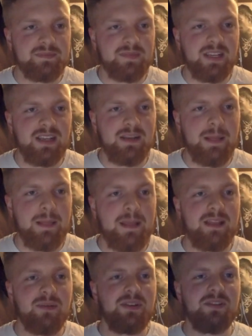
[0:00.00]
Okay.
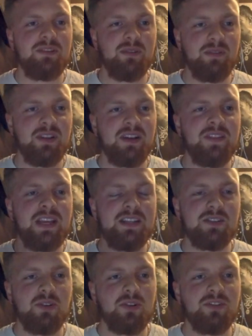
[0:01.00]
And when you when you've done that,
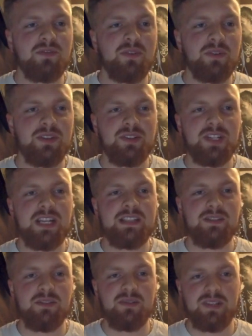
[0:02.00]
just hold your phone to your chest
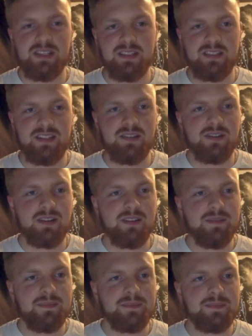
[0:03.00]
so no one can see. Okay.
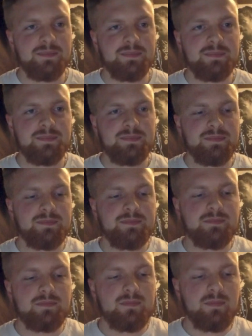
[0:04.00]
Okay,
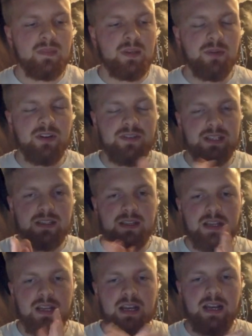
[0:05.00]
got it. Perfect.
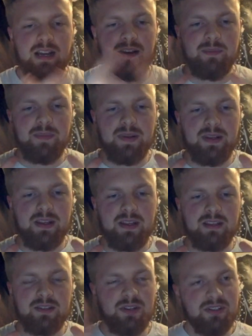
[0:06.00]
Um,
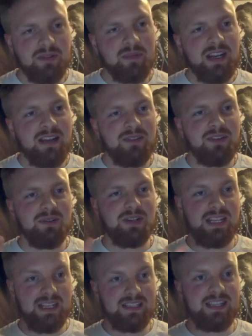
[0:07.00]
so here's what I'm gonna have you do in,
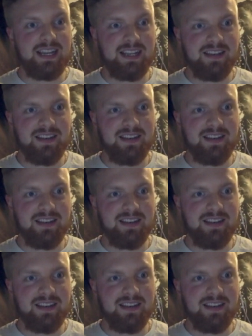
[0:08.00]
in a second.